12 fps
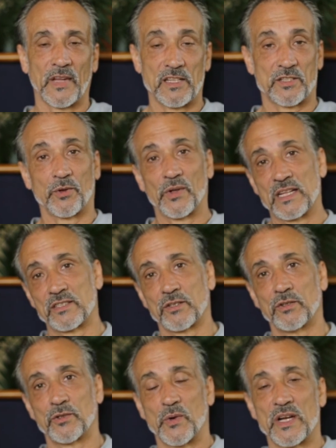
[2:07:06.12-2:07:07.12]
And so that's a
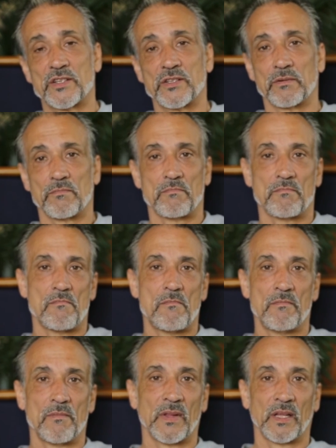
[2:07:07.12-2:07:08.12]
good question.
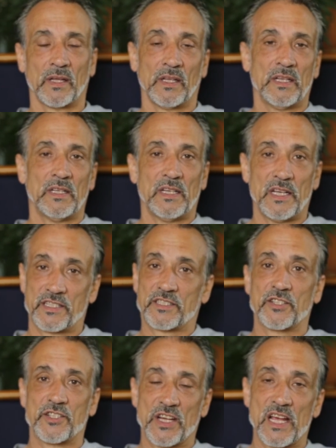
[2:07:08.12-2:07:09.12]
It
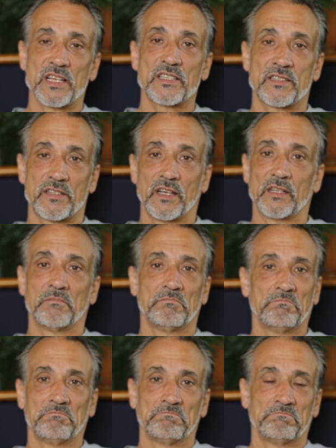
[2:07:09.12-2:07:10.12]
suggests that
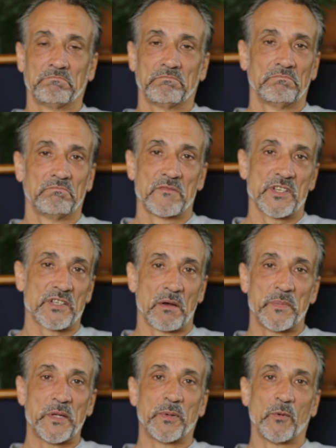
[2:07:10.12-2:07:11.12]

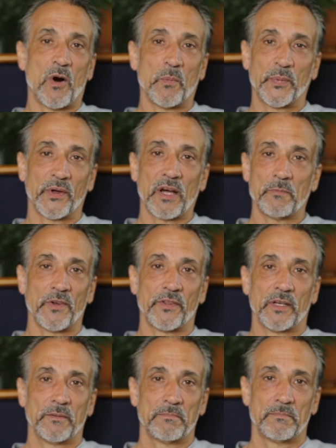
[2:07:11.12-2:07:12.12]
some people won't put up with it.